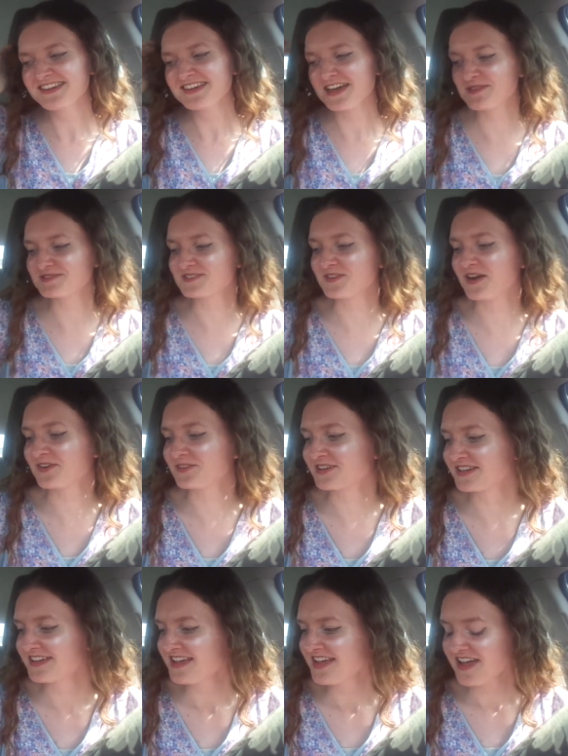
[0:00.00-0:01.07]
I'm so awkward.
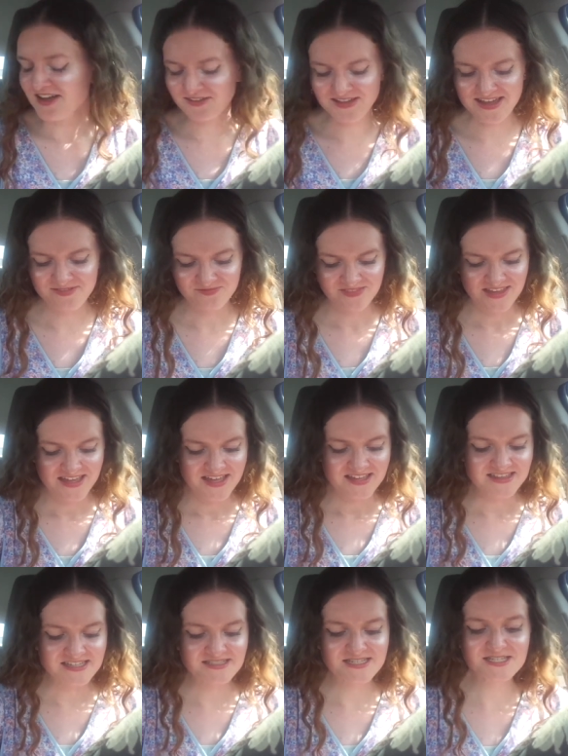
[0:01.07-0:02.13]
Okay,
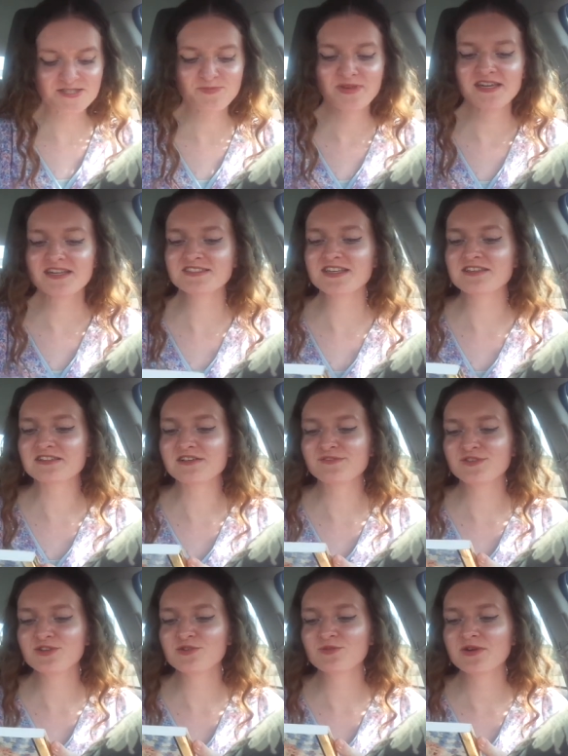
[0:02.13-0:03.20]
this is P.S. I Love
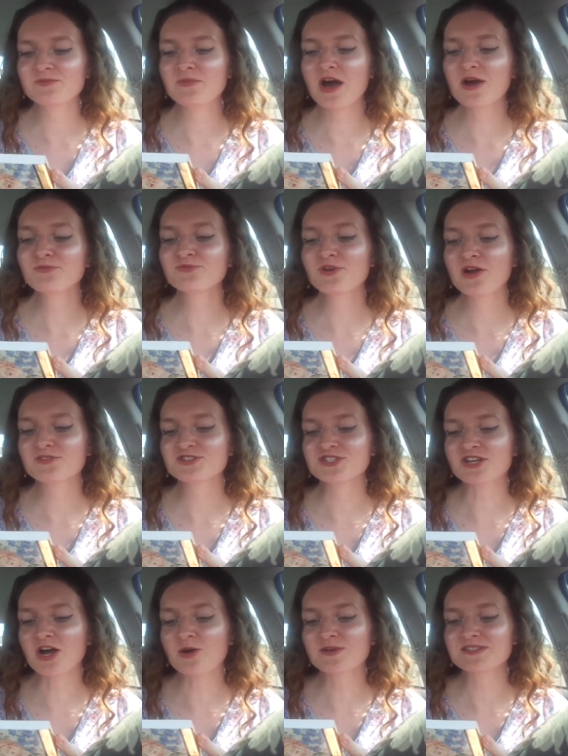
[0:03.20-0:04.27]
You. When mom wrote, she
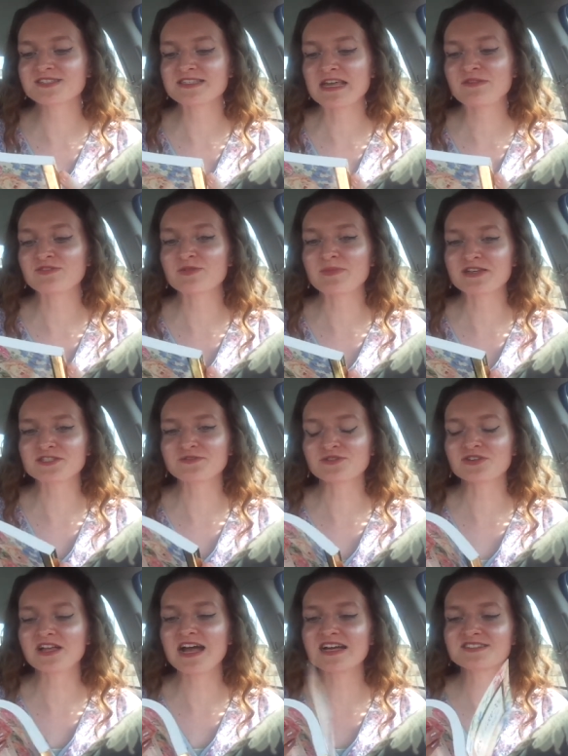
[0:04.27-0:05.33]
always saved the best for
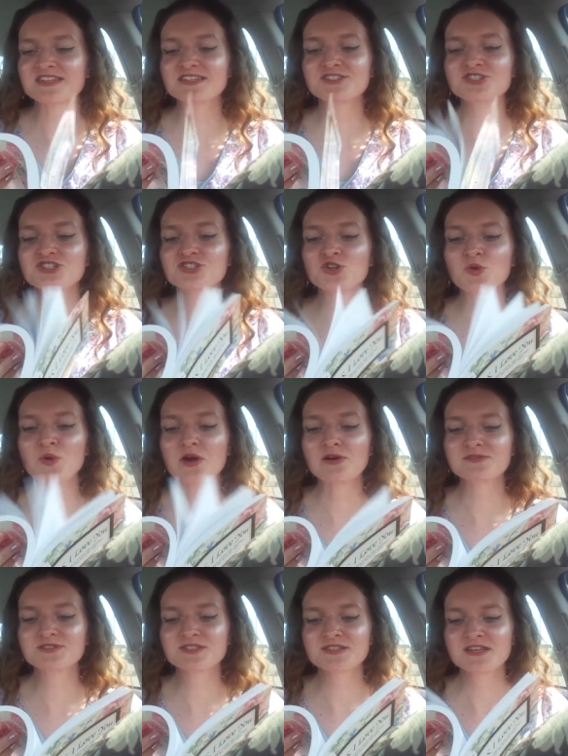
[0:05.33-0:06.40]
last. And it's just
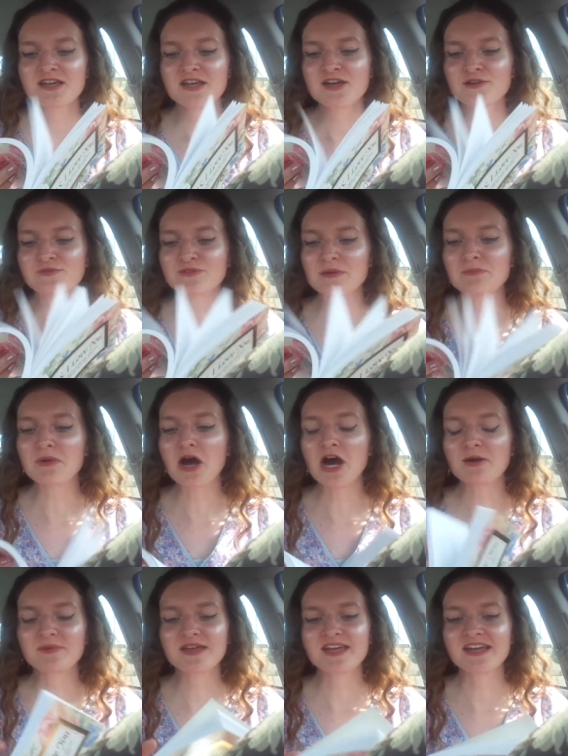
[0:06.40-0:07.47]
quotes from mom
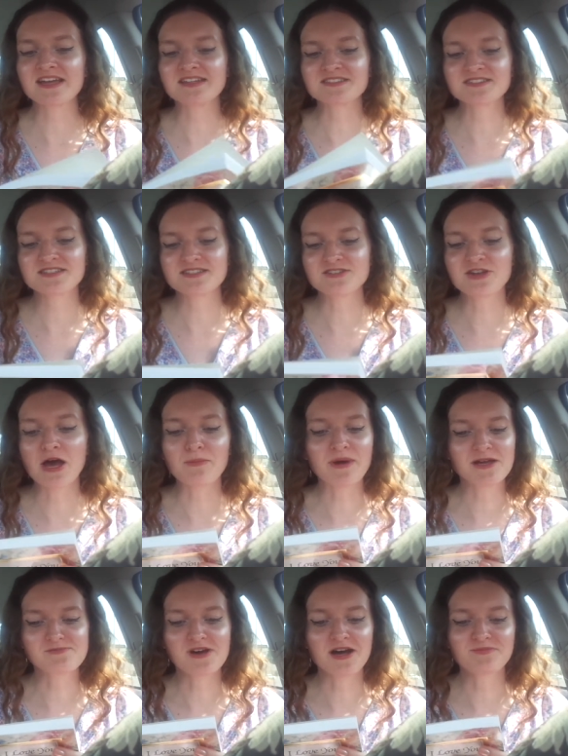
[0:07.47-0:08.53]
and not
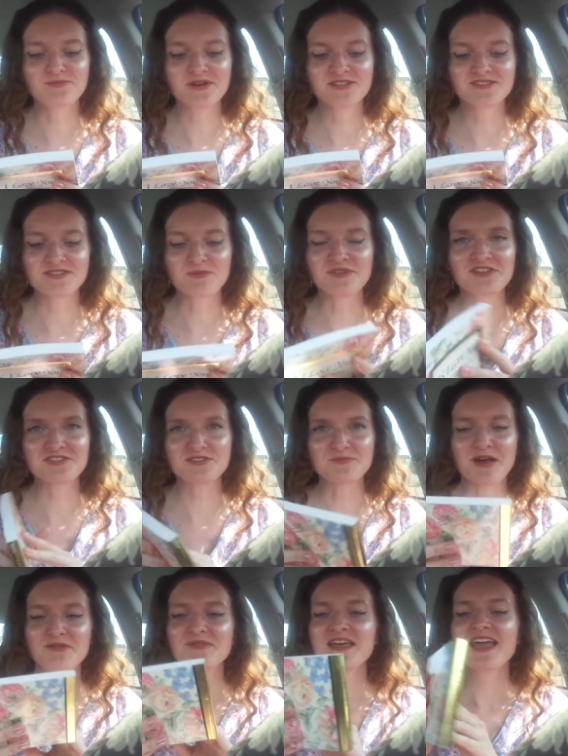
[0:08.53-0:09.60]
my mom, but someone else's
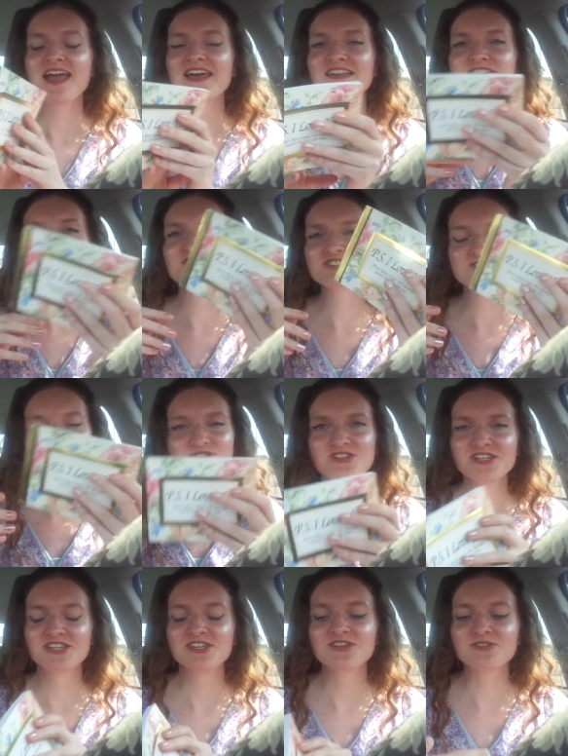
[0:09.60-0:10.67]
mom. And it's just really
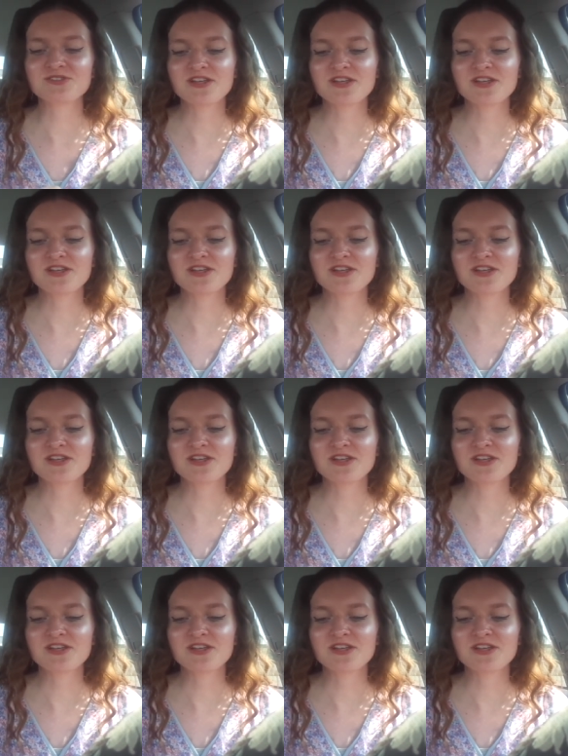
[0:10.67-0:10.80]
cute.